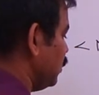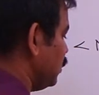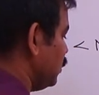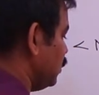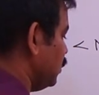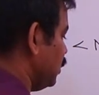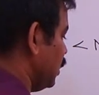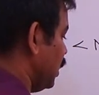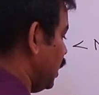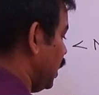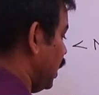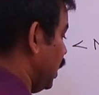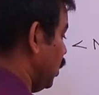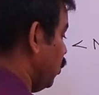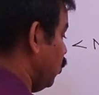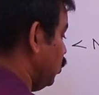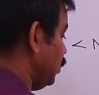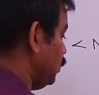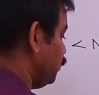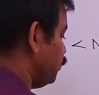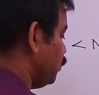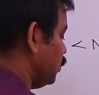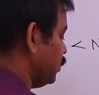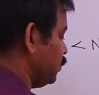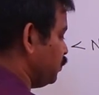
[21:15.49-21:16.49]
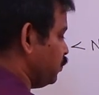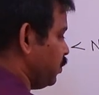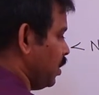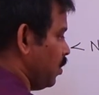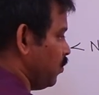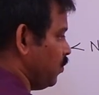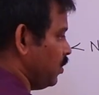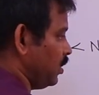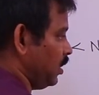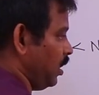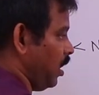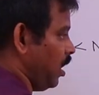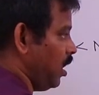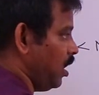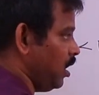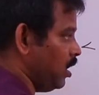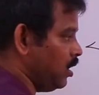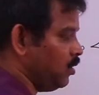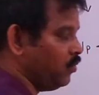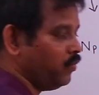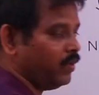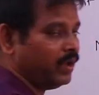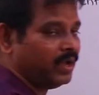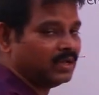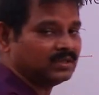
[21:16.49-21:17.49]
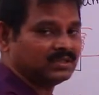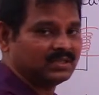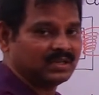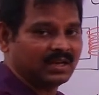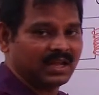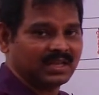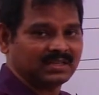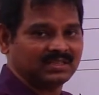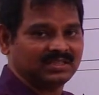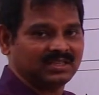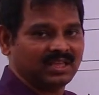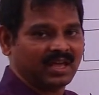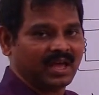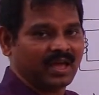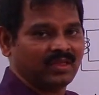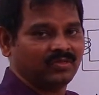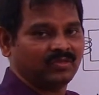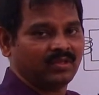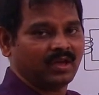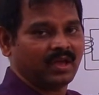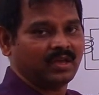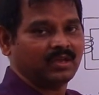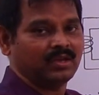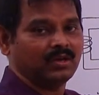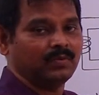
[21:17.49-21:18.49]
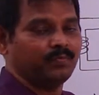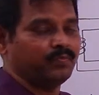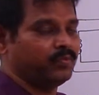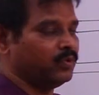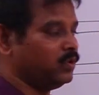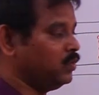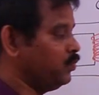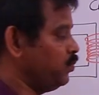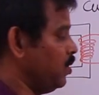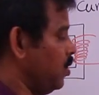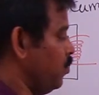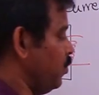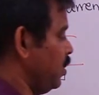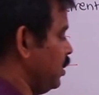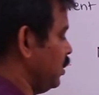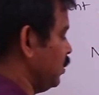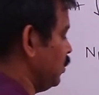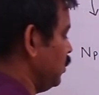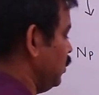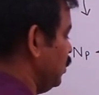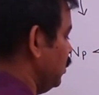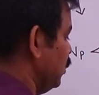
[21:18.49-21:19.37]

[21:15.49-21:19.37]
The output power always less than the input power.